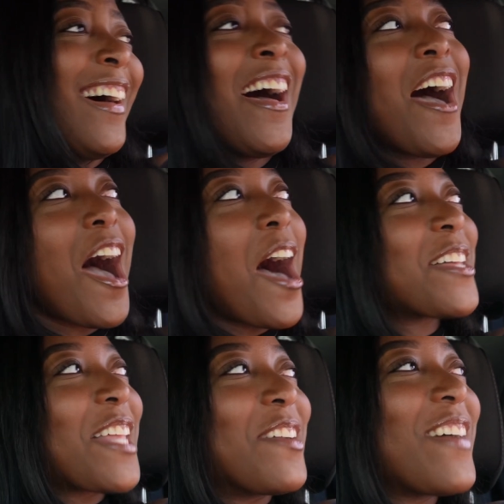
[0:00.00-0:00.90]
I was
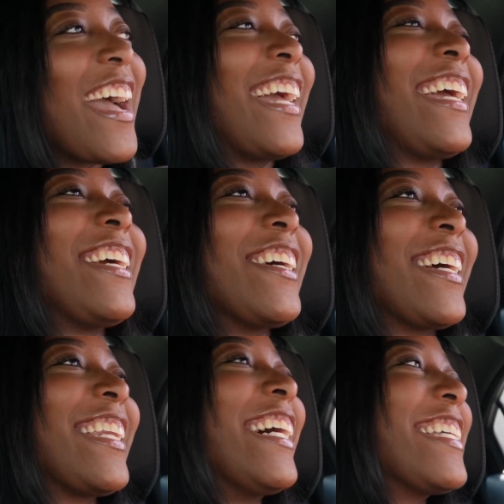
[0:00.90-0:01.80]
like, wait.
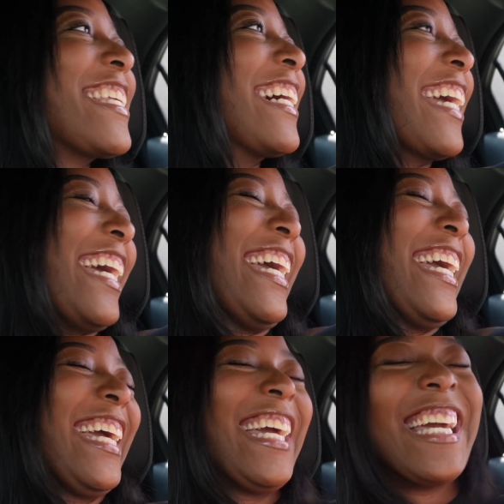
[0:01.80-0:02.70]
No, it's okay.
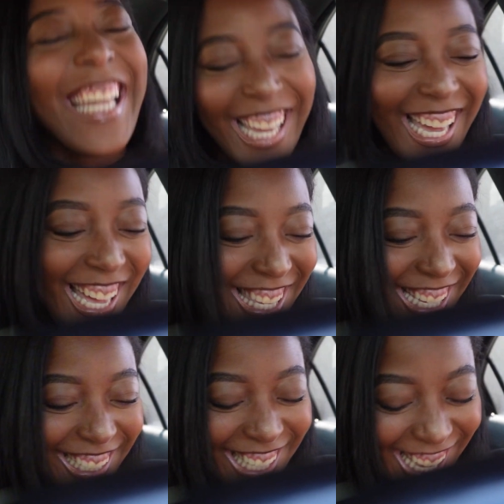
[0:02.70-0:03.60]
It's
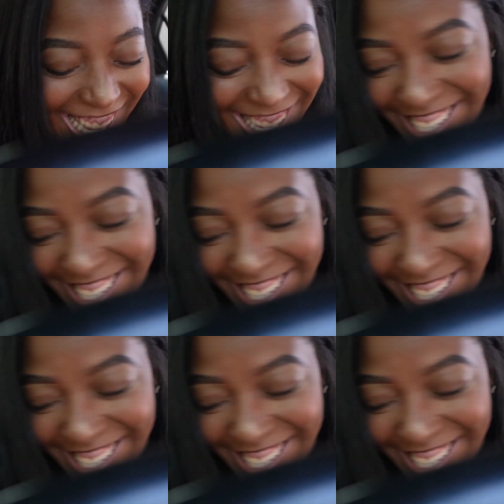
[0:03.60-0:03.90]
okay.